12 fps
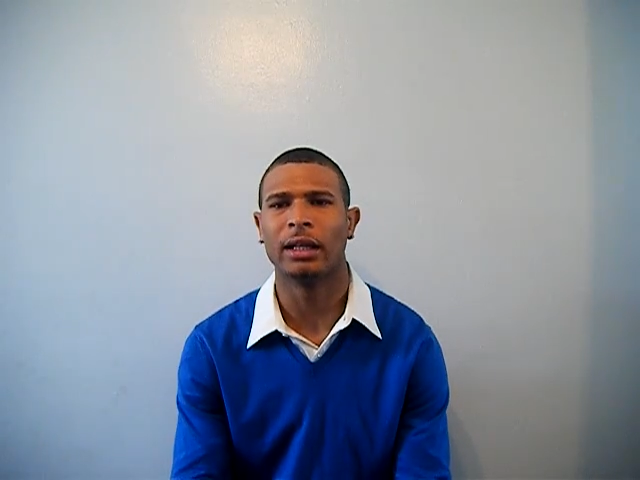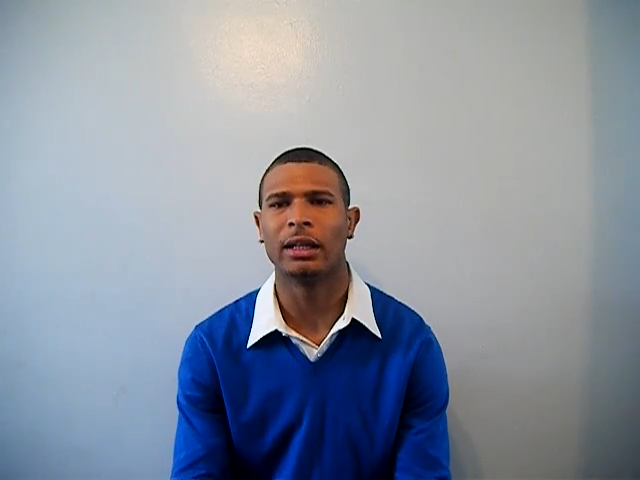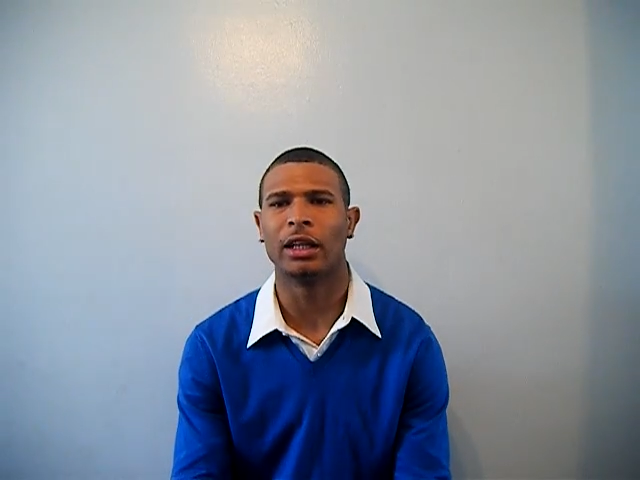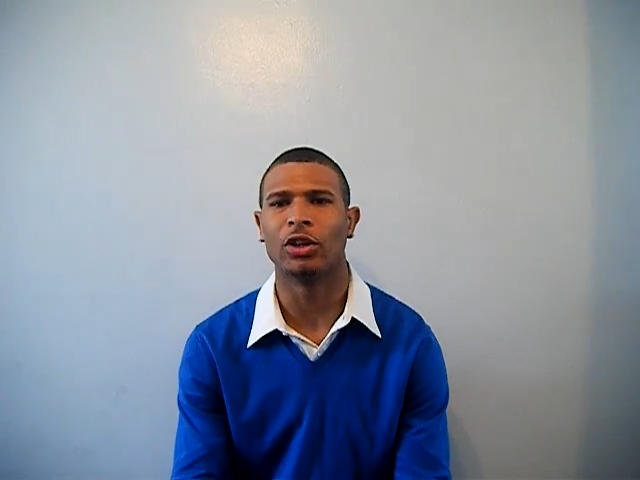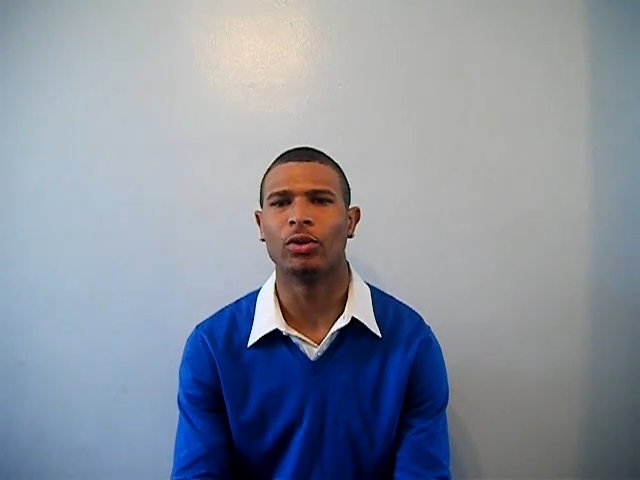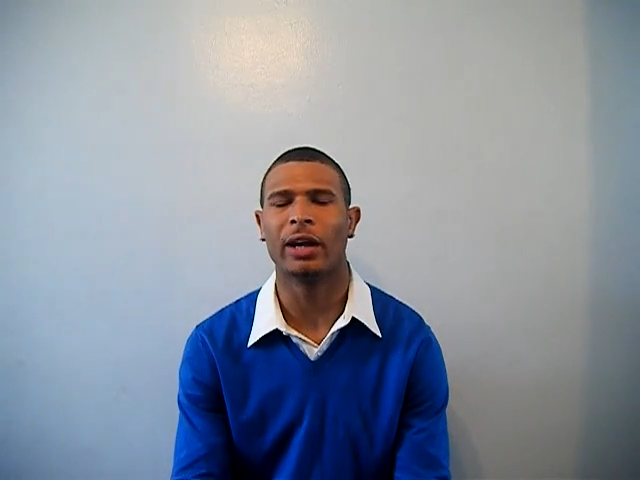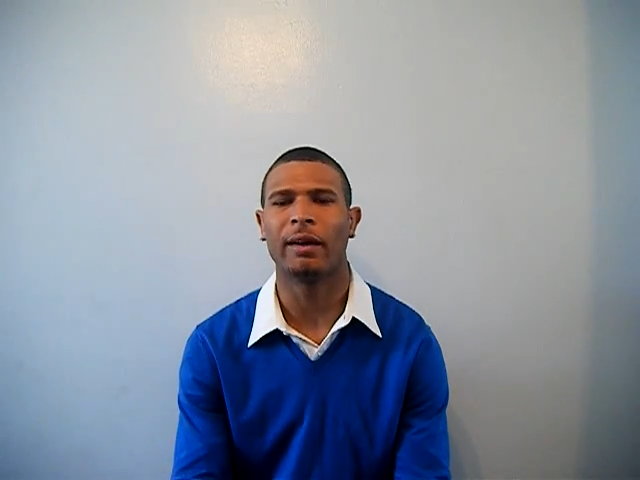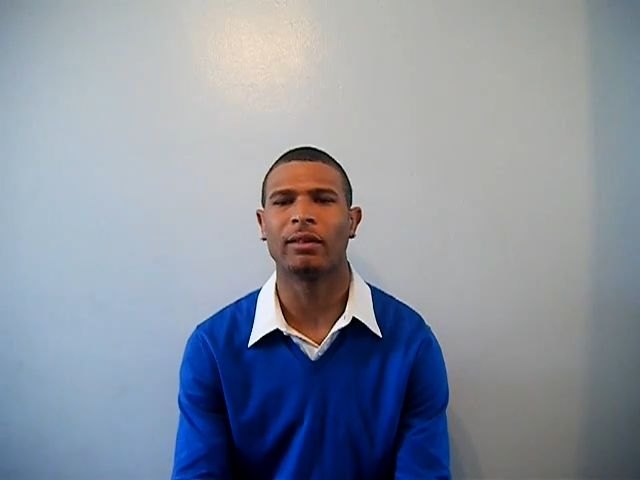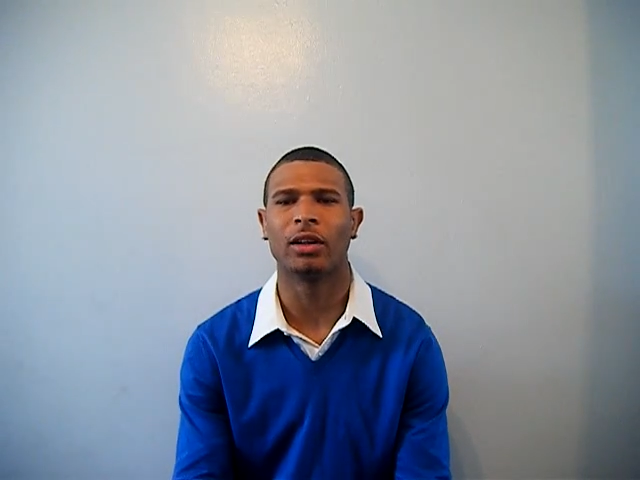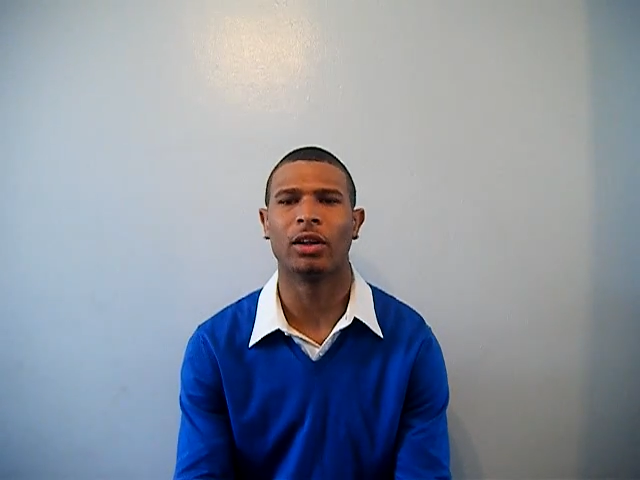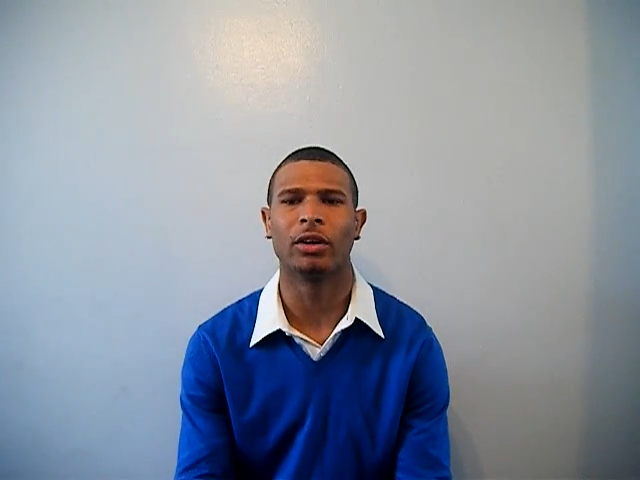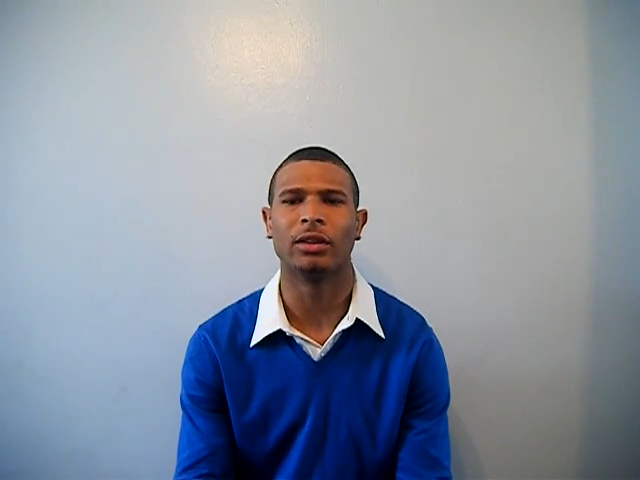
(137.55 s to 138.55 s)
then you have
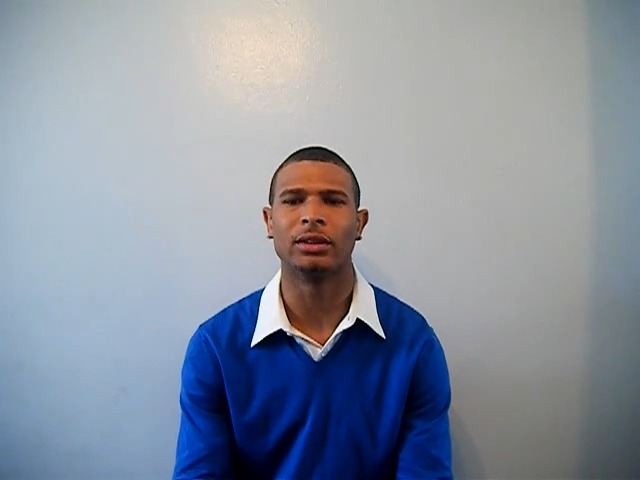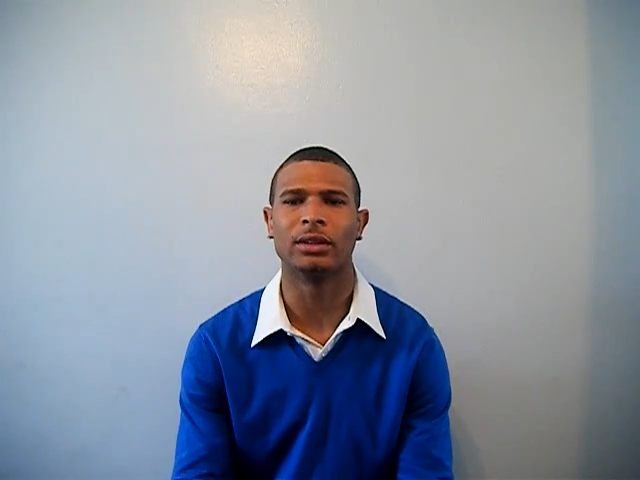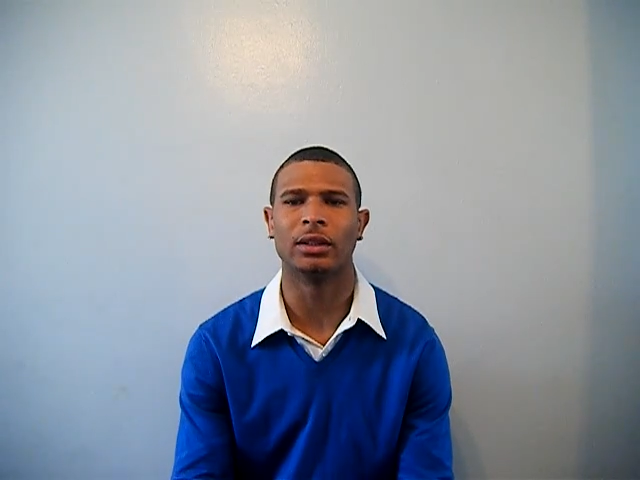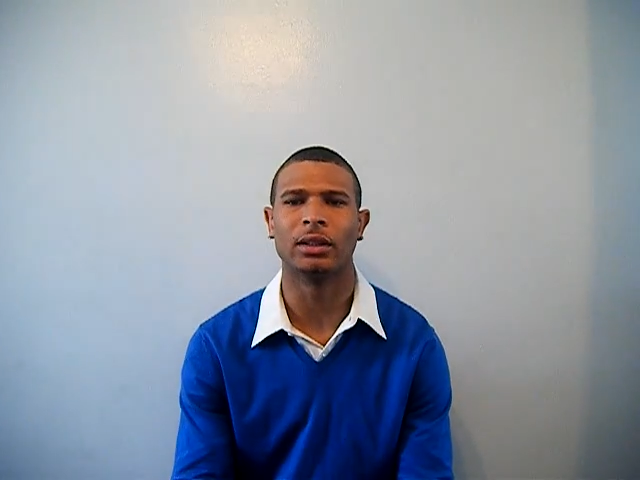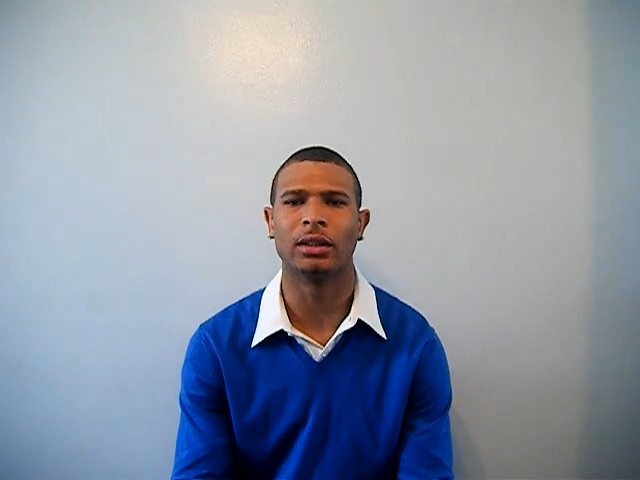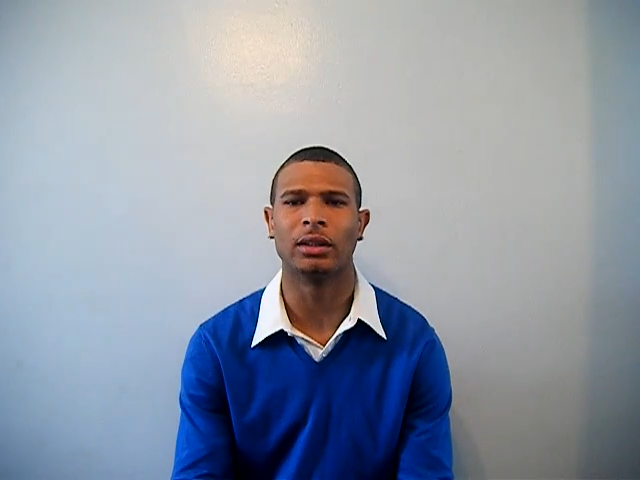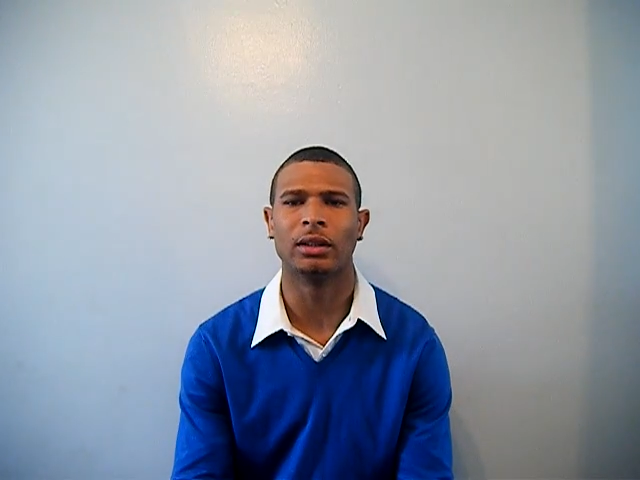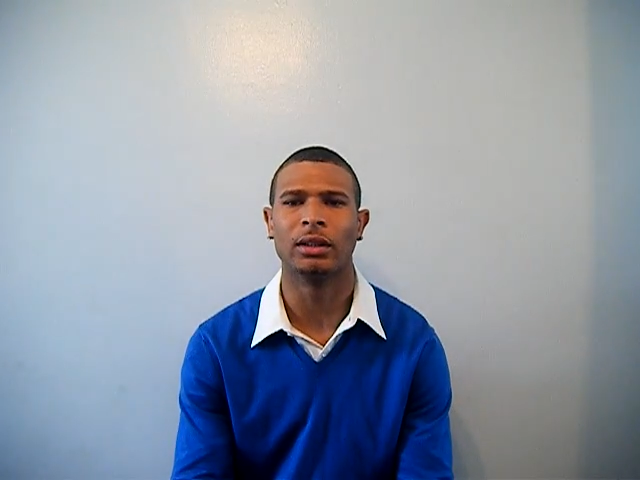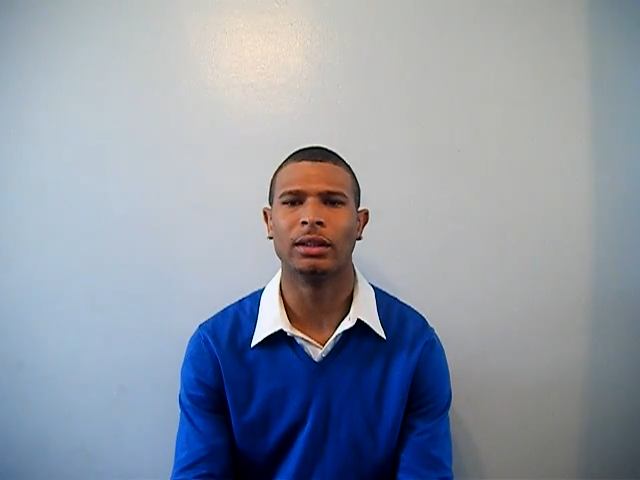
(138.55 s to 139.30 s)
to learn to